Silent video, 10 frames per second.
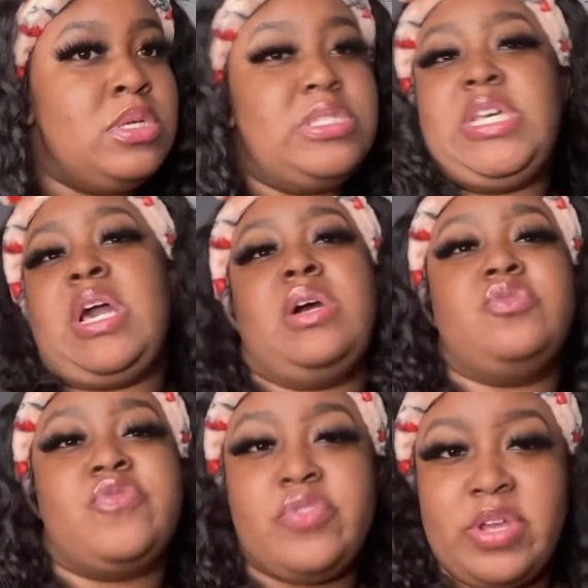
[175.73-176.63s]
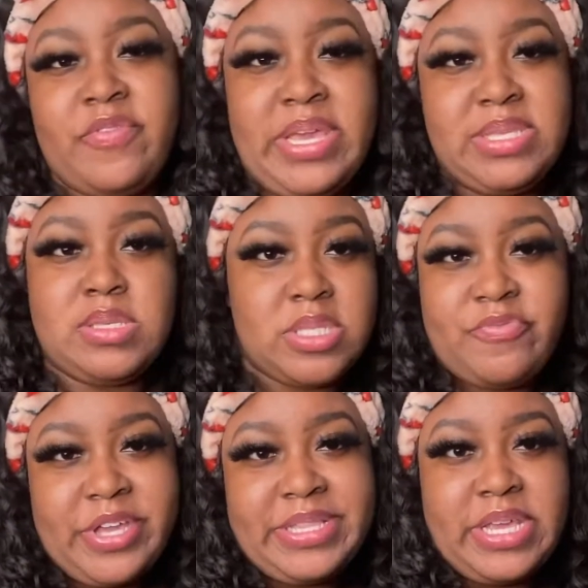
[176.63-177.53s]
towels for their face and stuff
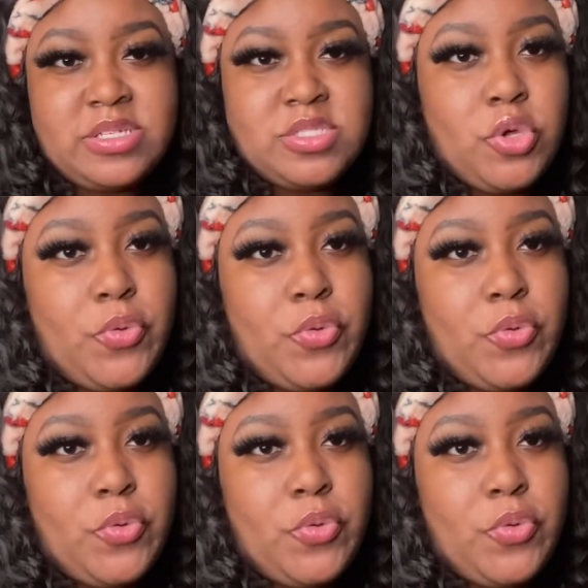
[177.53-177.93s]
like that. So